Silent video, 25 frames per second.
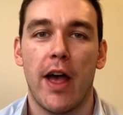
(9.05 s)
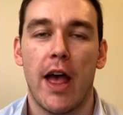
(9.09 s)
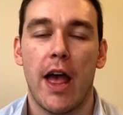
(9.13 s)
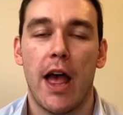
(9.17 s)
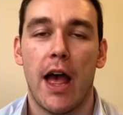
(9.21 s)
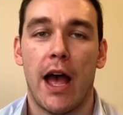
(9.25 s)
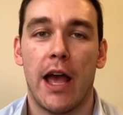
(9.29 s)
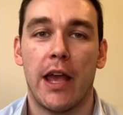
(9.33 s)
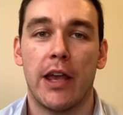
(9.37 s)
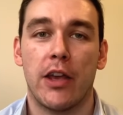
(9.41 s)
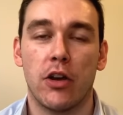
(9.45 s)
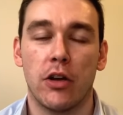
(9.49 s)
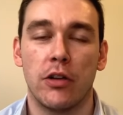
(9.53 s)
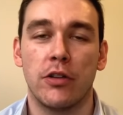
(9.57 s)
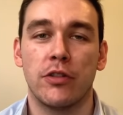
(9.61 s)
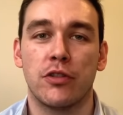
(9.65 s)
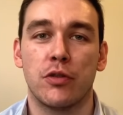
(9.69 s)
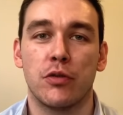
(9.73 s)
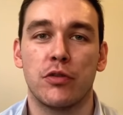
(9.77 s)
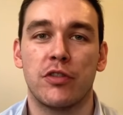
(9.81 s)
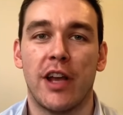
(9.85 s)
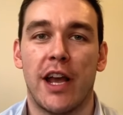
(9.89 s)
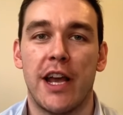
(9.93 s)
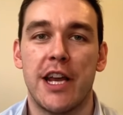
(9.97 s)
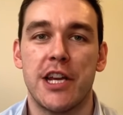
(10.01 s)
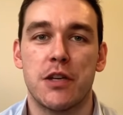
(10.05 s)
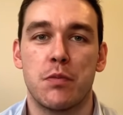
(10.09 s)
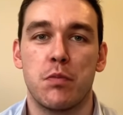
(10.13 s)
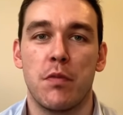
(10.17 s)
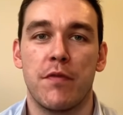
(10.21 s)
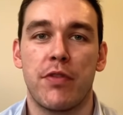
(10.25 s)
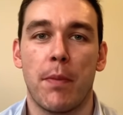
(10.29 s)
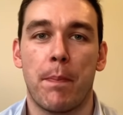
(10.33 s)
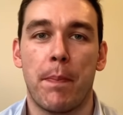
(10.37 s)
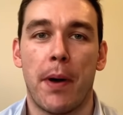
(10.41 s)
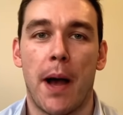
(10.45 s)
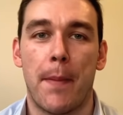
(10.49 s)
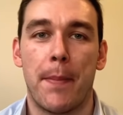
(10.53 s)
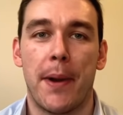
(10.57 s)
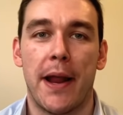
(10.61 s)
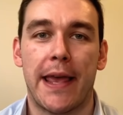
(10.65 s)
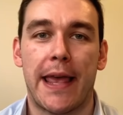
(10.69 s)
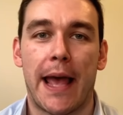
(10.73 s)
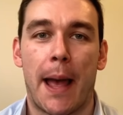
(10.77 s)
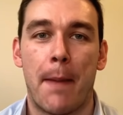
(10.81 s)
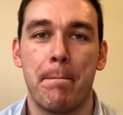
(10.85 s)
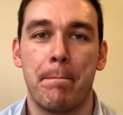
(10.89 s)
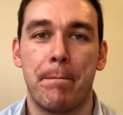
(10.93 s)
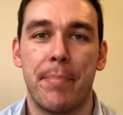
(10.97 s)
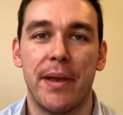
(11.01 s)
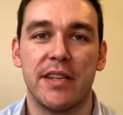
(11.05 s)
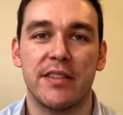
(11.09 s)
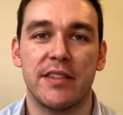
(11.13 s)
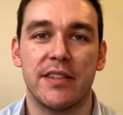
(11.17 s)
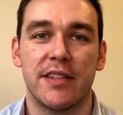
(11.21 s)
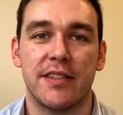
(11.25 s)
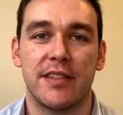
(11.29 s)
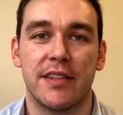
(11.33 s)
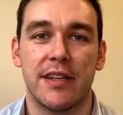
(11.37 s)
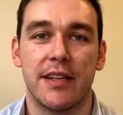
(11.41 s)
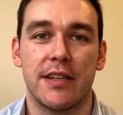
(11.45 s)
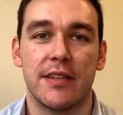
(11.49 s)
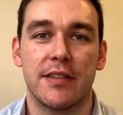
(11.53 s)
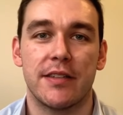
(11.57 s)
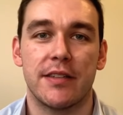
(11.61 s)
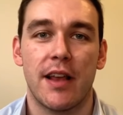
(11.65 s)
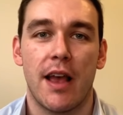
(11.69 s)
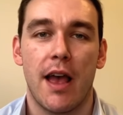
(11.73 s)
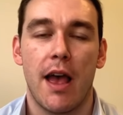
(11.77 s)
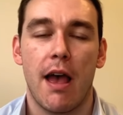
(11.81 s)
a consultation with the public and businesses